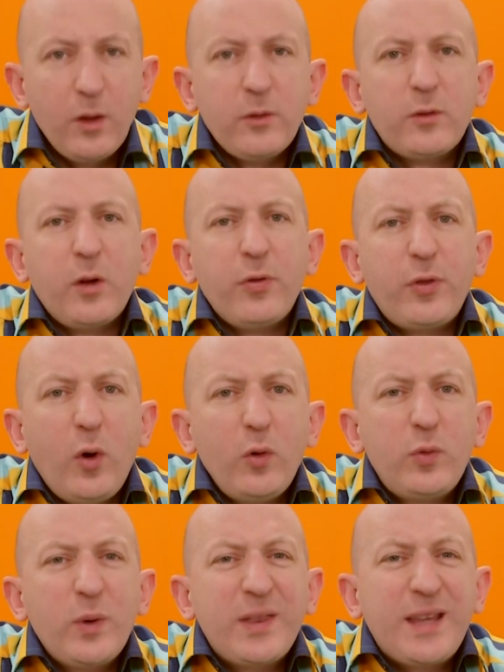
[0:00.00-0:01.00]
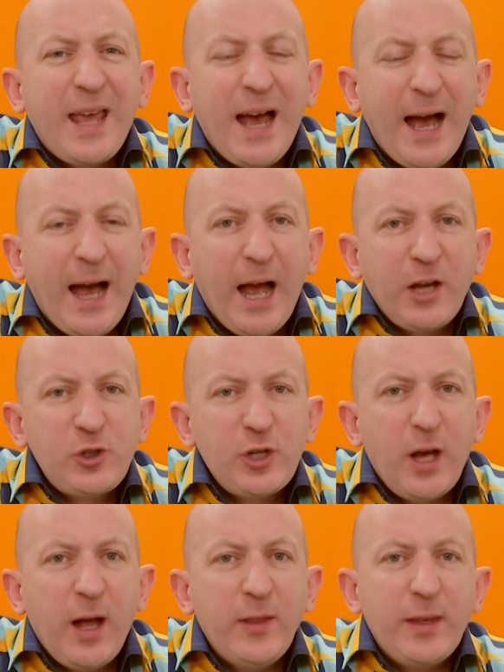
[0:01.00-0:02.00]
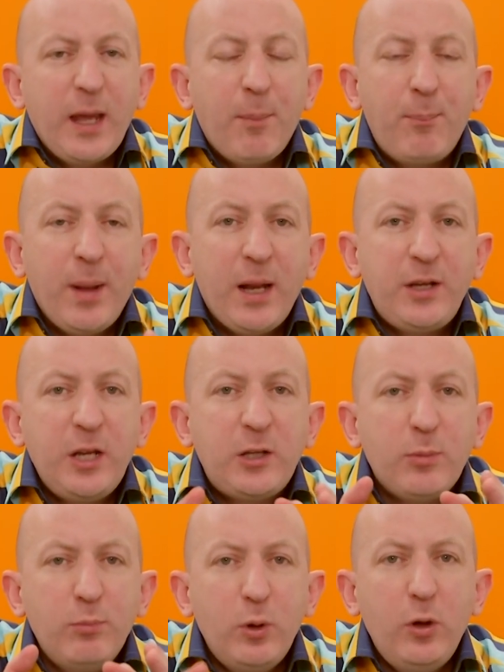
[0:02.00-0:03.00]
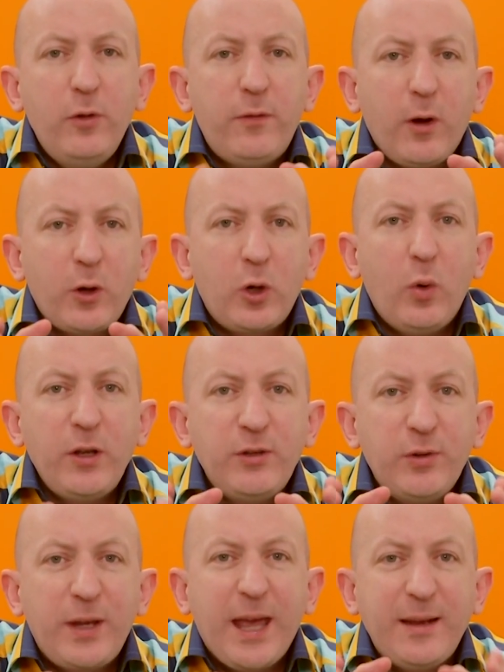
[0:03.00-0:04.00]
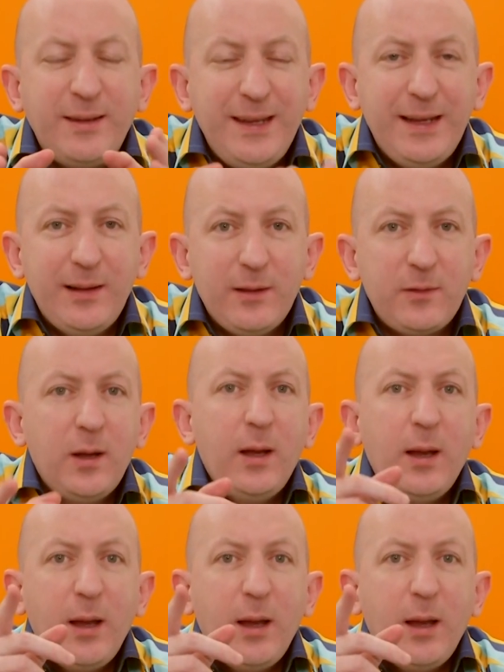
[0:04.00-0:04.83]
So those with cash and the ability to move are going to get deals.